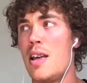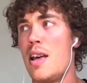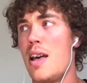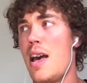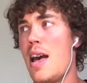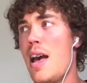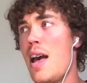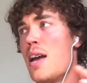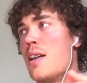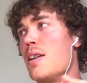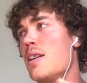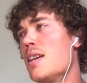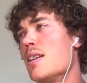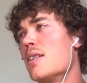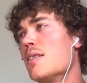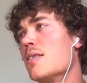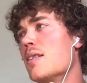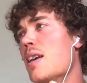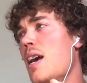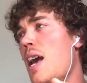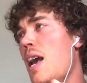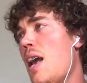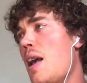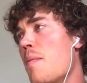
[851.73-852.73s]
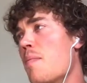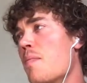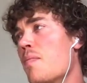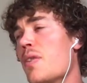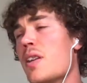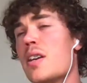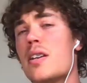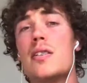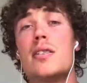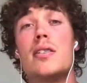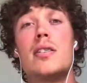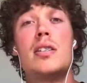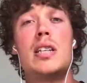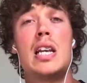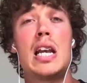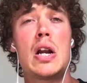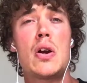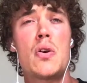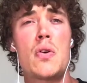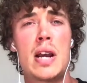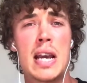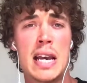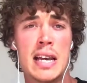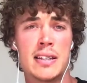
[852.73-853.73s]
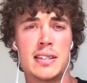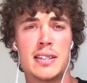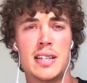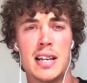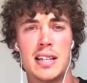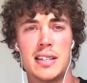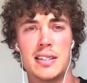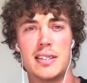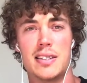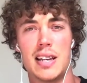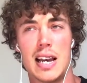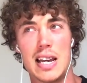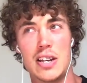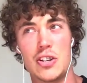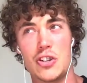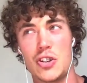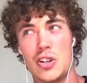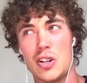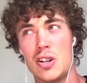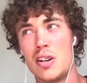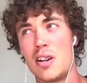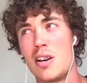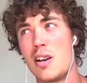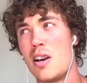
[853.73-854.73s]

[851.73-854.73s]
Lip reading: and it's a searing sensation